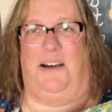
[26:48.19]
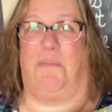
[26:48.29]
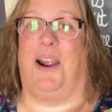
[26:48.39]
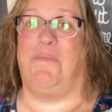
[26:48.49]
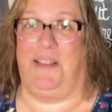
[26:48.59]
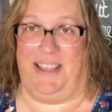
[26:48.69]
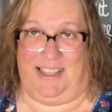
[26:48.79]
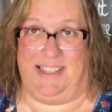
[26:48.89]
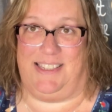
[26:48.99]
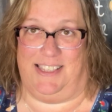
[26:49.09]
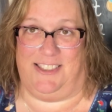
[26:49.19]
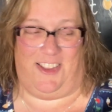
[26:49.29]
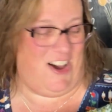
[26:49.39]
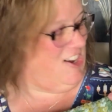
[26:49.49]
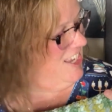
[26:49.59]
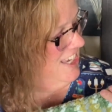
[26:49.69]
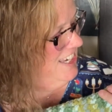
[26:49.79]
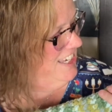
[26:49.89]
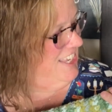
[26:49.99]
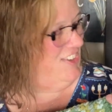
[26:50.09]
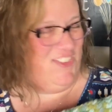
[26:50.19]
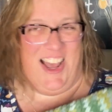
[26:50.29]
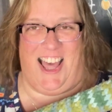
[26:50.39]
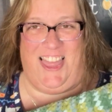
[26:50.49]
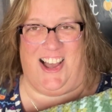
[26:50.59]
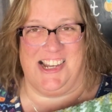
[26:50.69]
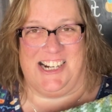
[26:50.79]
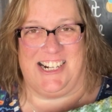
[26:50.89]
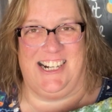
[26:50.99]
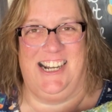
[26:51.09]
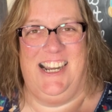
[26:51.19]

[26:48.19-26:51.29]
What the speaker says: probably at least this long, if not longer.